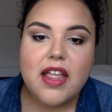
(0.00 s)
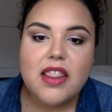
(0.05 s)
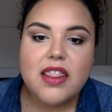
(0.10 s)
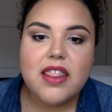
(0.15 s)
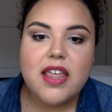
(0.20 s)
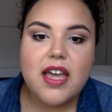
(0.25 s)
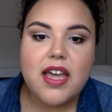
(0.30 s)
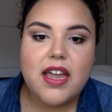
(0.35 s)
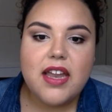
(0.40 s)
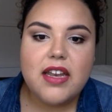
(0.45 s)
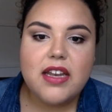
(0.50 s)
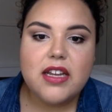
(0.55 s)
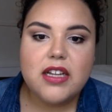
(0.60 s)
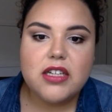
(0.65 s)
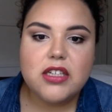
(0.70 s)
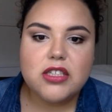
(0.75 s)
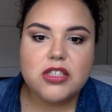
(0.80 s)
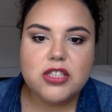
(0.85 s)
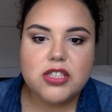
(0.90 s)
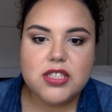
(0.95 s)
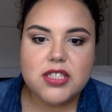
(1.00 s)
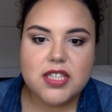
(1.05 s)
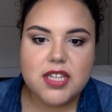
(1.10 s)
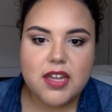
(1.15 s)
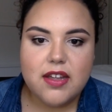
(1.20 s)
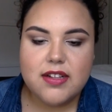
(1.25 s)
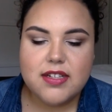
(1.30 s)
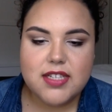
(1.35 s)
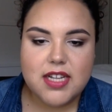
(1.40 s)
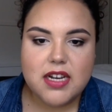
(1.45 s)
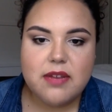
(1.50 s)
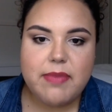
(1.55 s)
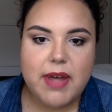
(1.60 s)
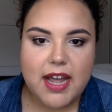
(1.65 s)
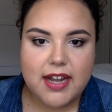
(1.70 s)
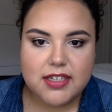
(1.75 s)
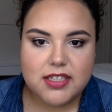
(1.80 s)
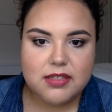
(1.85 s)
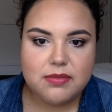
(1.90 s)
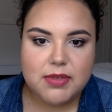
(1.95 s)
then just send it
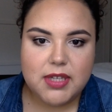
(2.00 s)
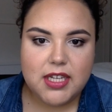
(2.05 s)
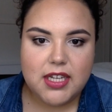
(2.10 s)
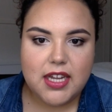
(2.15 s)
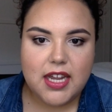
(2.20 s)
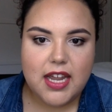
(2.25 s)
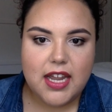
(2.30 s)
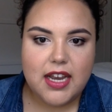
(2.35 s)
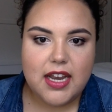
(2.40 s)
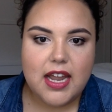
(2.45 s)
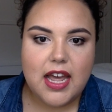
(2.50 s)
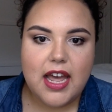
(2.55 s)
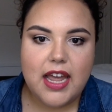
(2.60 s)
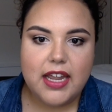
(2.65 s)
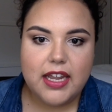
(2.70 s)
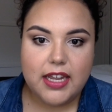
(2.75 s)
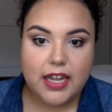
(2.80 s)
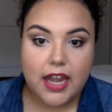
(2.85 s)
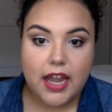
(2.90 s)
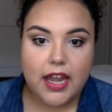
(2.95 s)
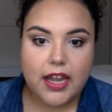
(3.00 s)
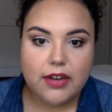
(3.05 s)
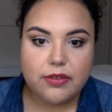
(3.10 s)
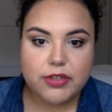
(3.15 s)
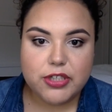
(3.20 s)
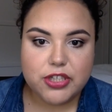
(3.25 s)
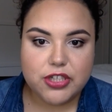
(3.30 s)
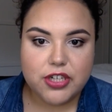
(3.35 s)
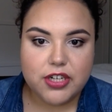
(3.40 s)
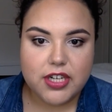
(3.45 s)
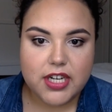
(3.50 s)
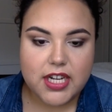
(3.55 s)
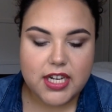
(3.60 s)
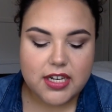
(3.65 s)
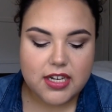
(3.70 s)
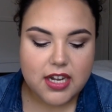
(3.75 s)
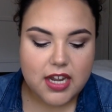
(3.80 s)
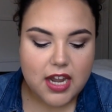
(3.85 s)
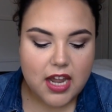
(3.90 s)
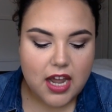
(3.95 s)
back to me and I can return
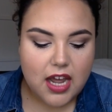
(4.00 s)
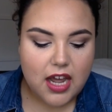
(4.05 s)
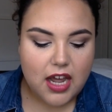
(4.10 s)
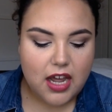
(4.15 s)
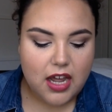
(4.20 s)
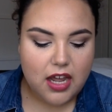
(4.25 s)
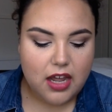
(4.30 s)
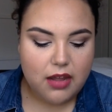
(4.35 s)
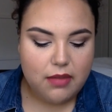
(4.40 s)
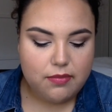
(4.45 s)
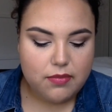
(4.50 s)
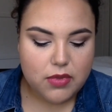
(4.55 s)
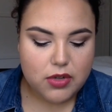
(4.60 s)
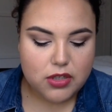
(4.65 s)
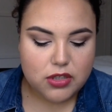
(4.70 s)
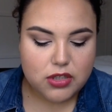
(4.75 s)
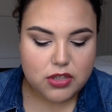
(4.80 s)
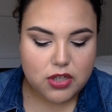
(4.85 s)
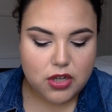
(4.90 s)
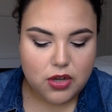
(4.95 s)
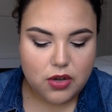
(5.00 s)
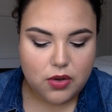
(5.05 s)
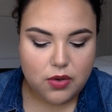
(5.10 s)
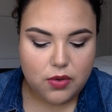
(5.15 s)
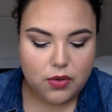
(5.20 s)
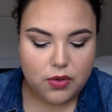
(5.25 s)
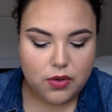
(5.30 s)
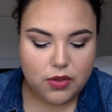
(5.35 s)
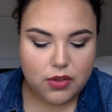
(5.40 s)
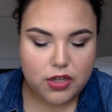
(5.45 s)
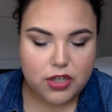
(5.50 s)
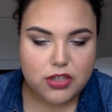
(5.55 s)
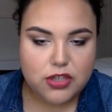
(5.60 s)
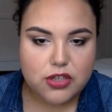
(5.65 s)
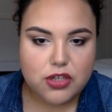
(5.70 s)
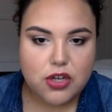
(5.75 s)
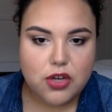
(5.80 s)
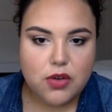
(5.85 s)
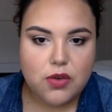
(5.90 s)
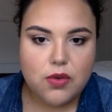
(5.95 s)
it. So there's
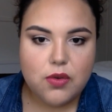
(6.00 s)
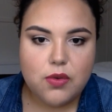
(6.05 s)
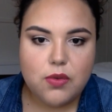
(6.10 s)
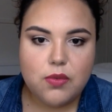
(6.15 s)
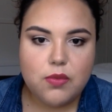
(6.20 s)
no,